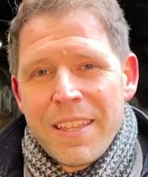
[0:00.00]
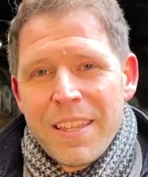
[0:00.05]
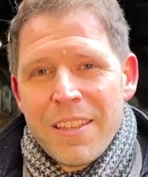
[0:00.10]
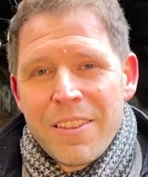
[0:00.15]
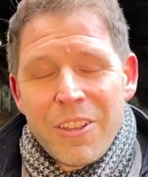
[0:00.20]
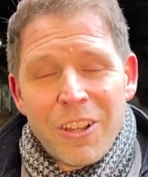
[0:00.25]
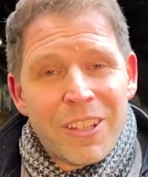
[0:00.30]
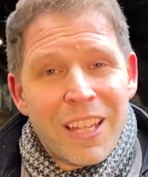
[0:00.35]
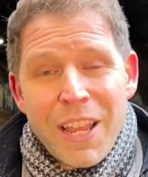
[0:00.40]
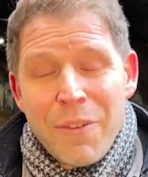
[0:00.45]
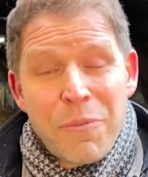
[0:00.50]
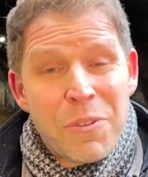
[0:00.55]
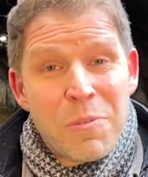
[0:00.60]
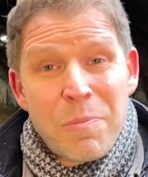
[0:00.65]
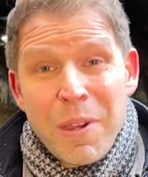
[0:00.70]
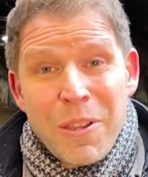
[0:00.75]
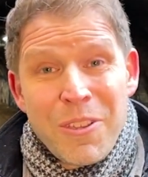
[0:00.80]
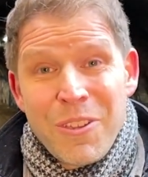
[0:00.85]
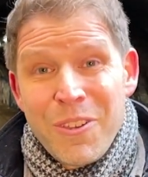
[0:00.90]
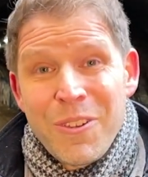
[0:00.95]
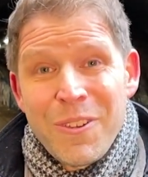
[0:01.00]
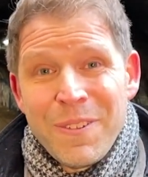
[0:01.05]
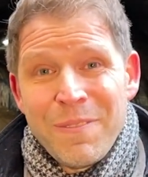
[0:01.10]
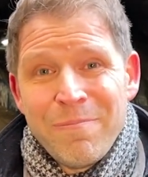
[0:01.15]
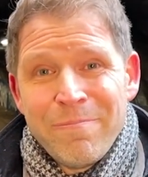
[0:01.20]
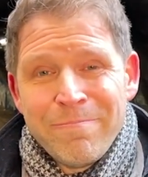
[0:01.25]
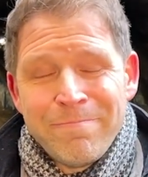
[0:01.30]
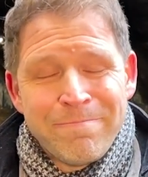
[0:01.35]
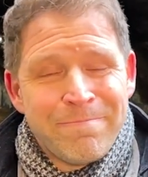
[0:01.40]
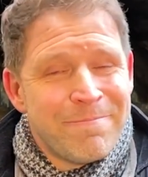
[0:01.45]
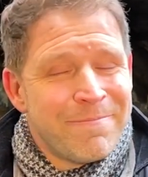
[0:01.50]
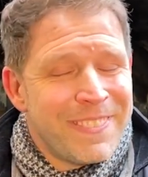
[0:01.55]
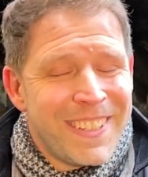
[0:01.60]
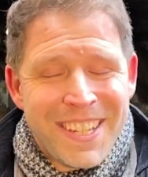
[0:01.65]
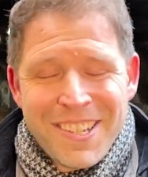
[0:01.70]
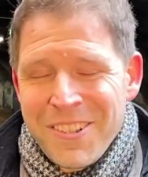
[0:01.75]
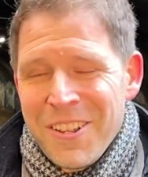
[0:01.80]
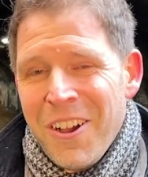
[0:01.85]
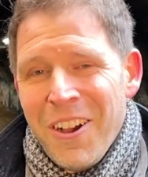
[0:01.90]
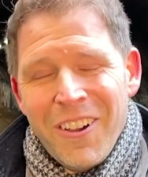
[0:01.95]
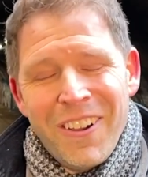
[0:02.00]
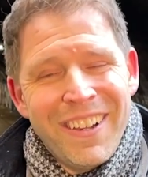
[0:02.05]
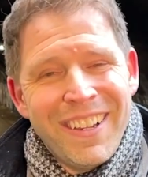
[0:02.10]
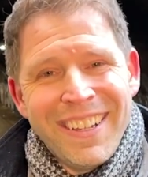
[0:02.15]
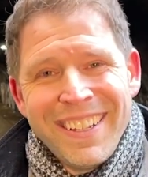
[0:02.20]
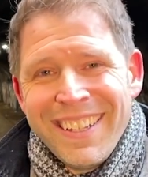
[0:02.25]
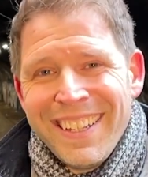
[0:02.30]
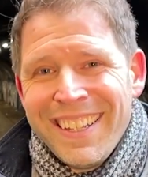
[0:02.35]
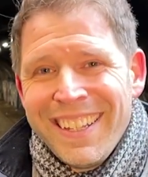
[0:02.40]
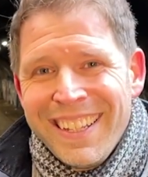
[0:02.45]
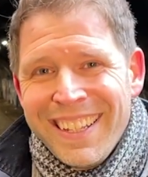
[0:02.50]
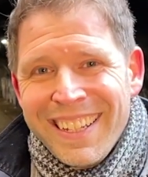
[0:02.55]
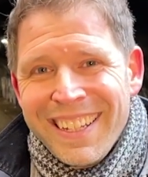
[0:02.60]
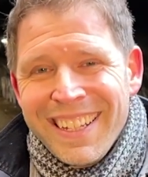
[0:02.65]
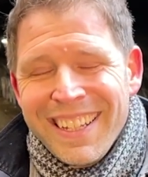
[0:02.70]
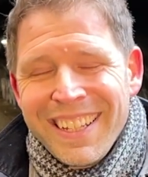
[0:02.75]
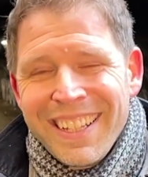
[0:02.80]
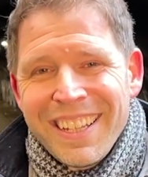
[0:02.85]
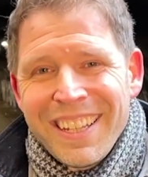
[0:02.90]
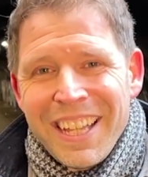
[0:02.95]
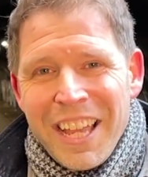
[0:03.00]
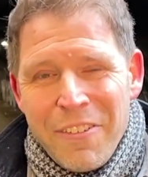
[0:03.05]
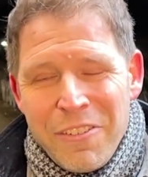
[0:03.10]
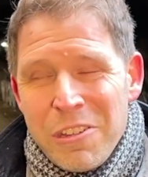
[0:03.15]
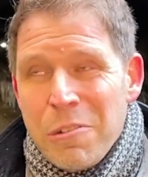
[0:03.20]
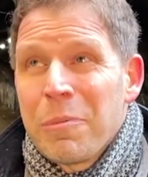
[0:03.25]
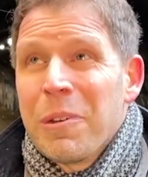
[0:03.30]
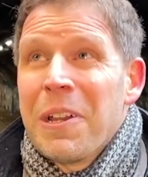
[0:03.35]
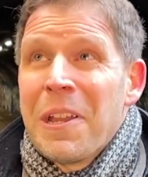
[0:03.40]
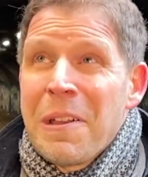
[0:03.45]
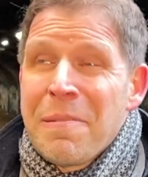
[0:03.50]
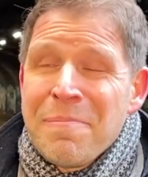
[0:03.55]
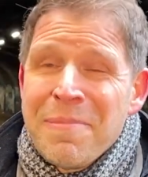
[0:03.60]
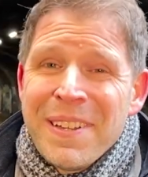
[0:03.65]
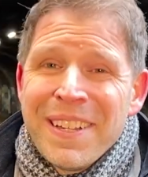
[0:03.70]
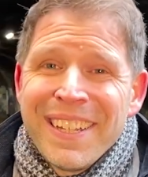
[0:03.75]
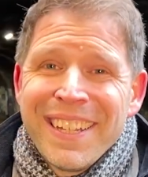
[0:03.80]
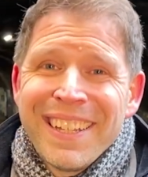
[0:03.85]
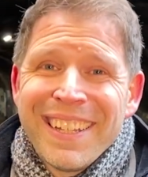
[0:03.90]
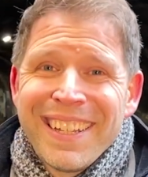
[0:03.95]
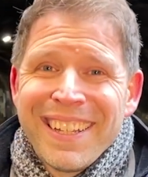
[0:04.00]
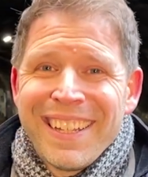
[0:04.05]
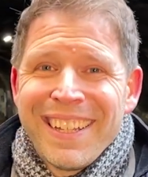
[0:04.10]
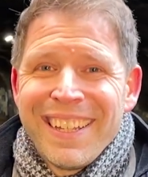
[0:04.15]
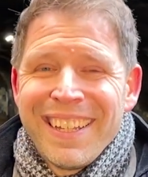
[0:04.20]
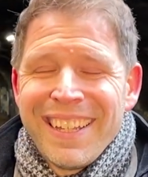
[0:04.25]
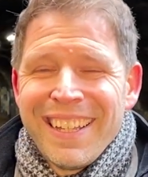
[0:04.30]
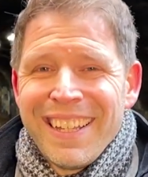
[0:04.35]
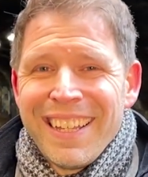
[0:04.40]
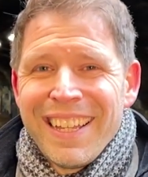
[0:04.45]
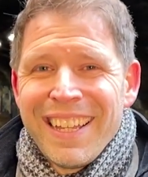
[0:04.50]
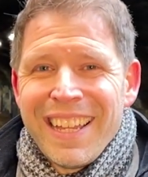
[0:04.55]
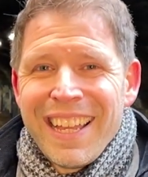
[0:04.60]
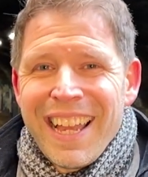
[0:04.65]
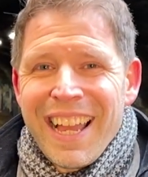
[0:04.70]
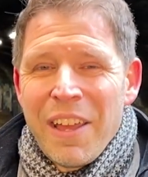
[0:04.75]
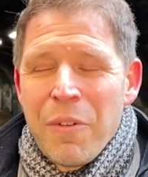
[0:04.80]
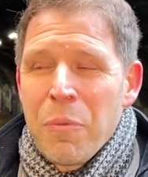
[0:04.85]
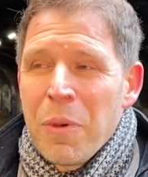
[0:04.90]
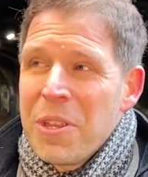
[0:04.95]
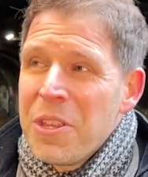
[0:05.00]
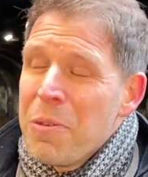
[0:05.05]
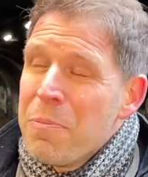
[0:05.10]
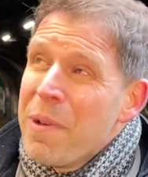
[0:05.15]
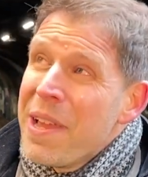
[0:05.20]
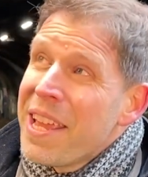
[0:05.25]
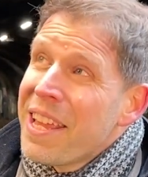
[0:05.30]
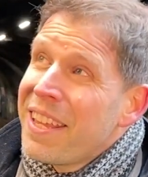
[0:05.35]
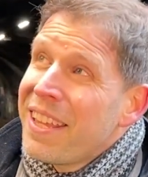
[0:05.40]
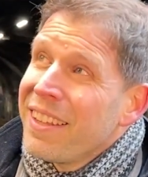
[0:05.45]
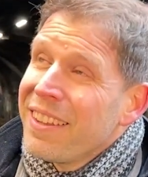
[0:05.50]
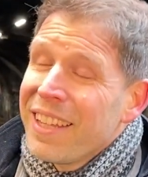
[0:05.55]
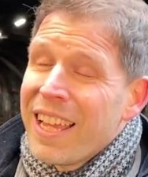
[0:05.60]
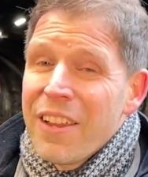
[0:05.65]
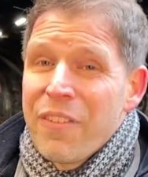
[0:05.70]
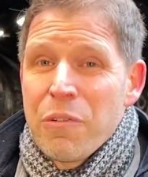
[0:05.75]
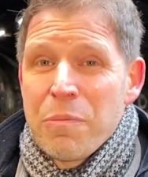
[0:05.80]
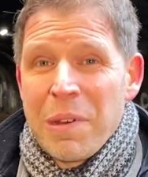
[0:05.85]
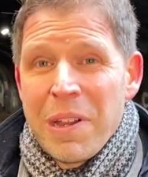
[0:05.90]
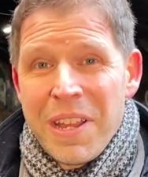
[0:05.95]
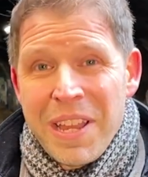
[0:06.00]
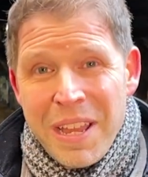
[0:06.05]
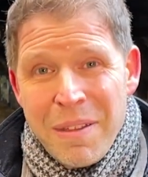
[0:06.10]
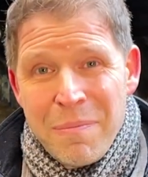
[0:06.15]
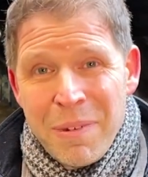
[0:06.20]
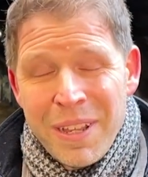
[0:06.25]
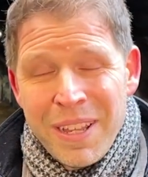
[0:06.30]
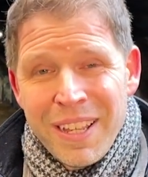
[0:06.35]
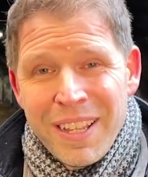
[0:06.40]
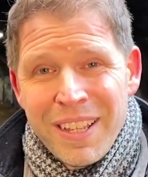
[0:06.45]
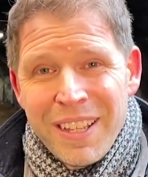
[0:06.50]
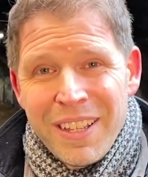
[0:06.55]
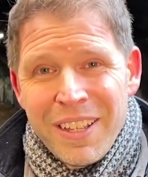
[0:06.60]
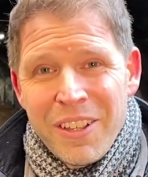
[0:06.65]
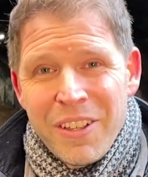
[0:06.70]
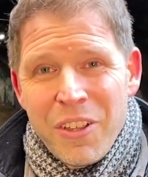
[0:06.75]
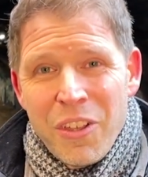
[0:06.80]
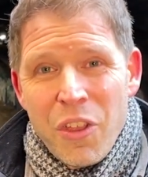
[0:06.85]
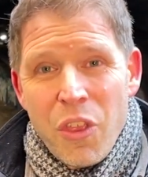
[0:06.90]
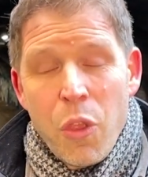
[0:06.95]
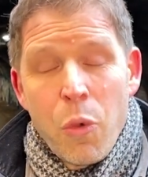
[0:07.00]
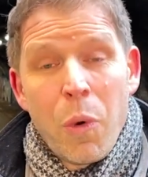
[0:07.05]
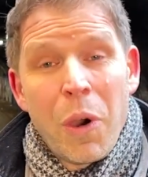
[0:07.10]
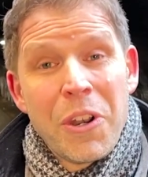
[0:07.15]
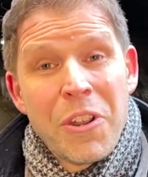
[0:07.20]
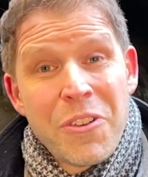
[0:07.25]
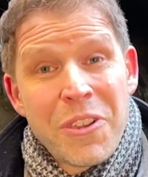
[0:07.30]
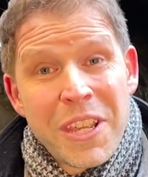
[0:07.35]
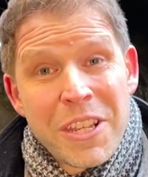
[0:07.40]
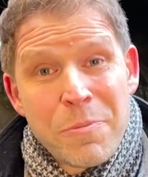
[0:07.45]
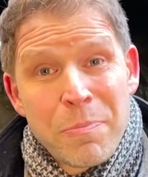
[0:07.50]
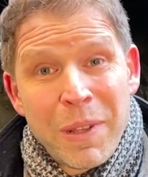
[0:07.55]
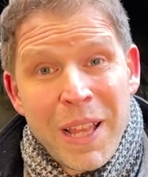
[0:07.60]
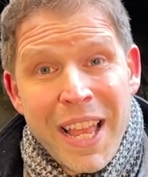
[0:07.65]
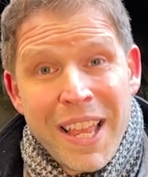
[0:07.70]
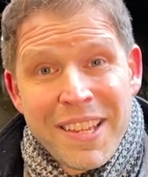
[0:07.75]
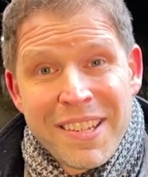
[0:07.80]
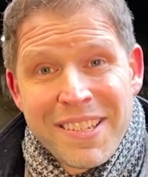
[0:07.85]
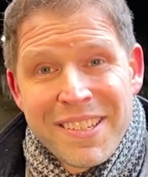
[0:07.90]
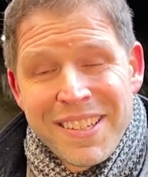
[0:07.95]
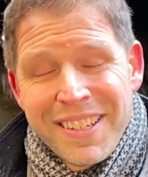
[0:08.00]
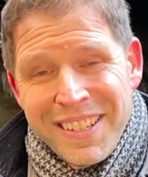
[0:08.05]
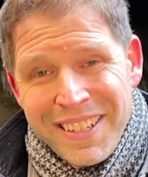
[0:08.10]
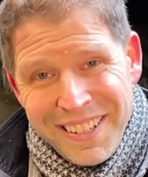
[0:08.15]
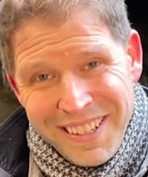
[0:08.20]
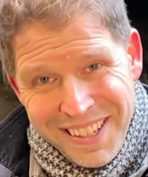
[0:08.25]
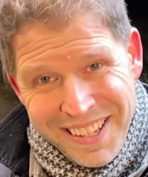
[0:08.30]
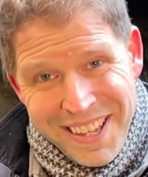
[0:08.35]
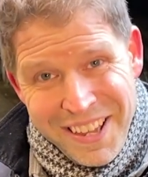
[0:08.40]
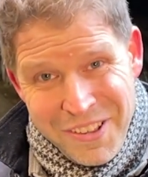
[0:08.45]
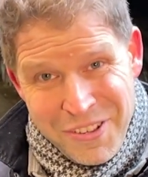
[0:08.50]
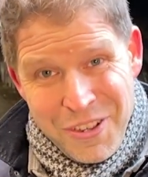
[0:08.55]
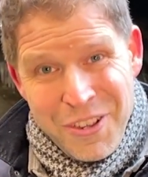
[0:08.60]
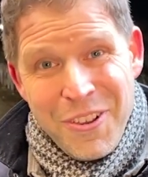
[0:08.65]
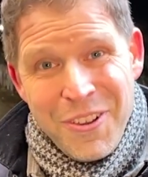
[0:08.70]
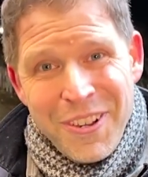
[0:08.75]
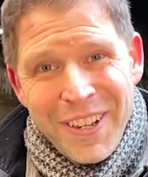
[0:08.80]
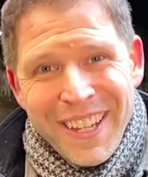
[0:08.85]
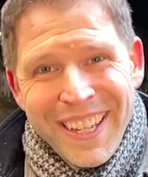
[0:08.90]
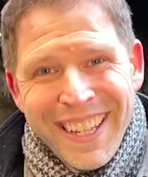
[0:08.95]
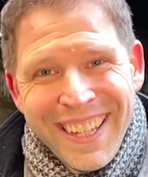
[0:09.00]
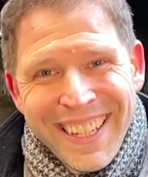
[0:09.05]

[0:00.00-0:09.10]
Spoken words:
You thought life was about you. It's not. Life's about him. And when you make life about him, the one who gets blessed is you.